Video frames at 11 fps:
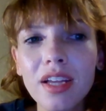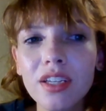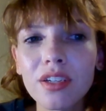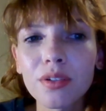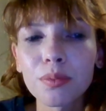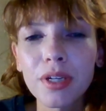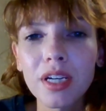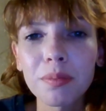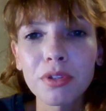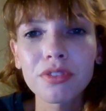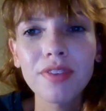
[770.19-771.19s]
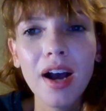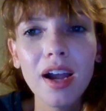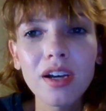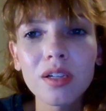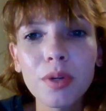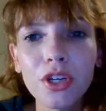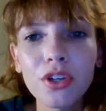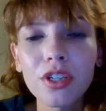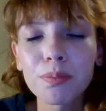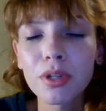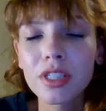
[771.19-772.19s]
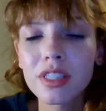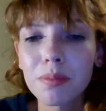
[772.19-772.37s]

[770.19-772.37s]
and it'll bring up your file where you can